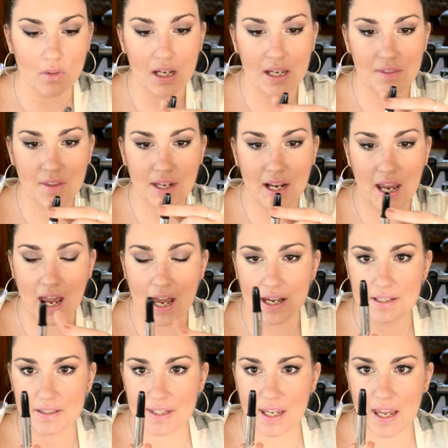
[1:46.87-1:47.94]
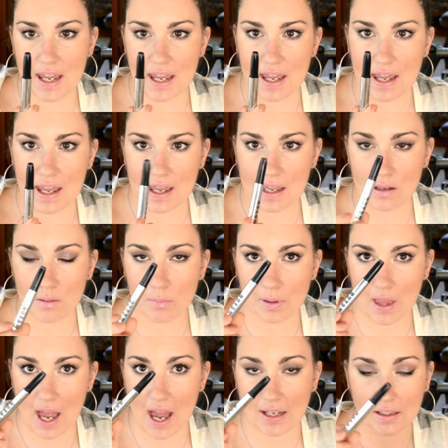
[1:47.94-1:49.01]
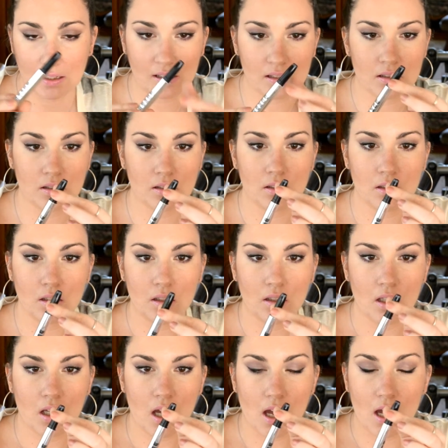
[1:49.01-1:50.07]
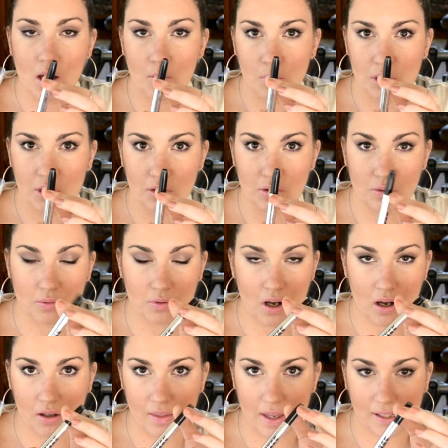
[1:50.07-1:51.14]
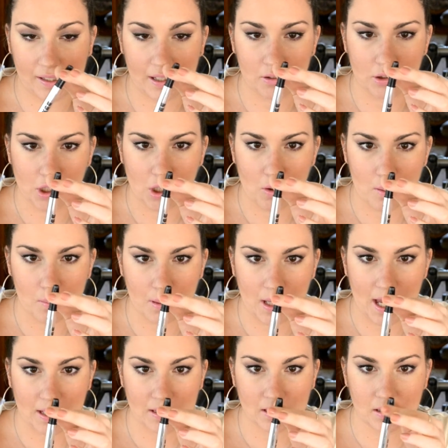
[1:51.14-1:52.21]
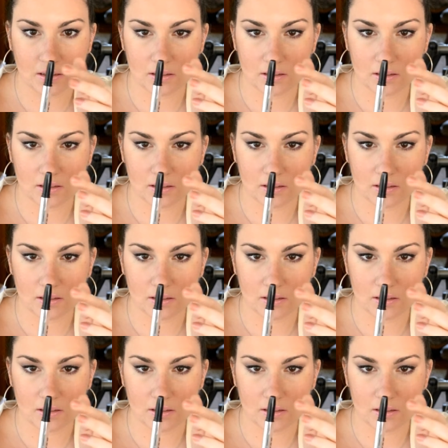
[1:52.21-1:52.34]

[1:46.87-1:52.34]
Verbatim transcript: And then it has a black, uh, what do you call that? I don't know, a black